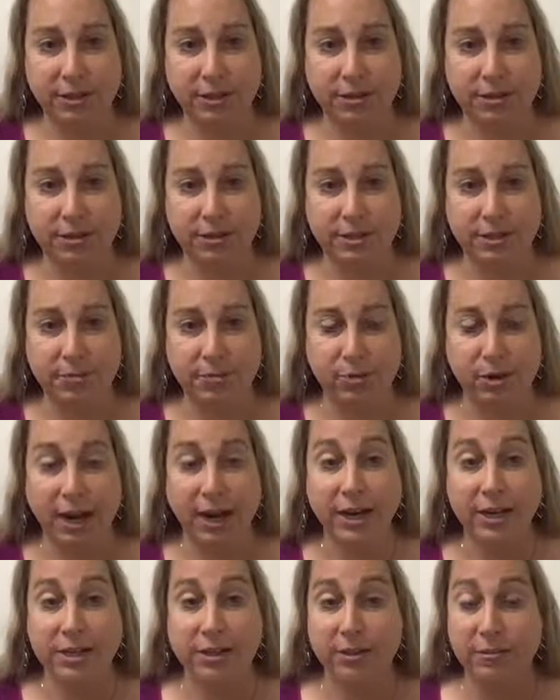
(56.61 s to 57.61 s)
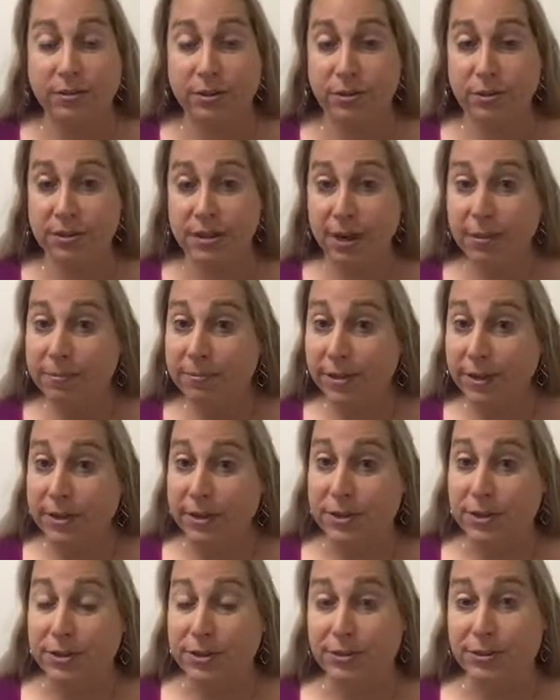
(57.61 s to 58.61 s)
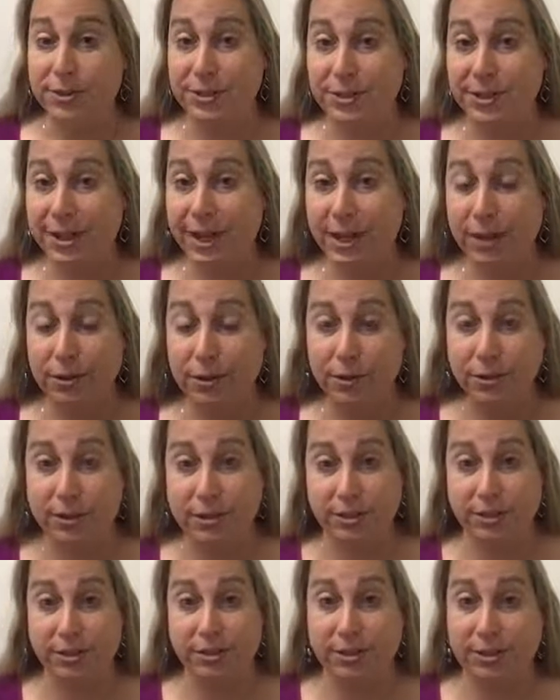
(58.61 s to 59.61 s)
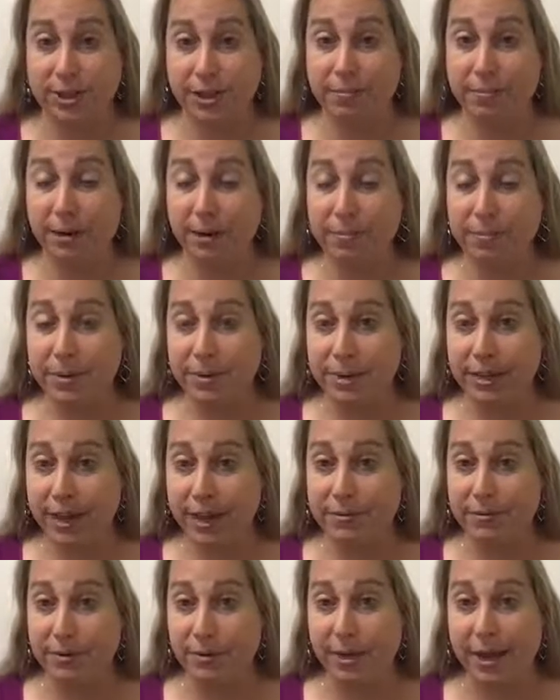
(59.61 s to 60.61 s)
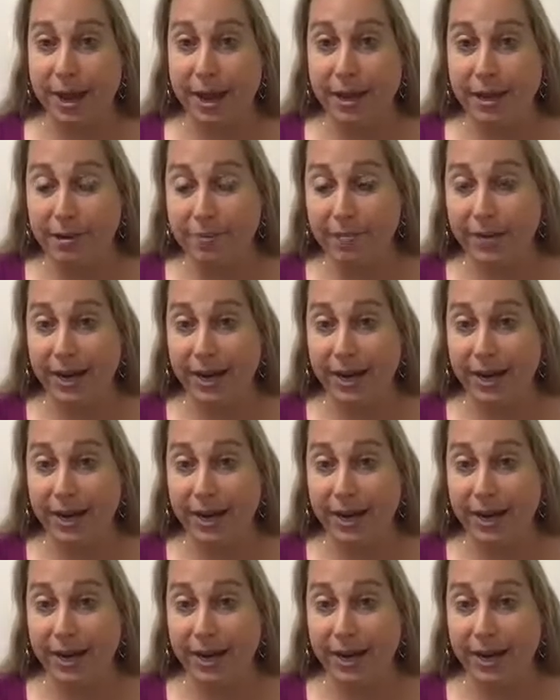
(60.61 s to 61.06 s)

use the subtraction of two step functions, which is kind of cool because it'll step up and then after m,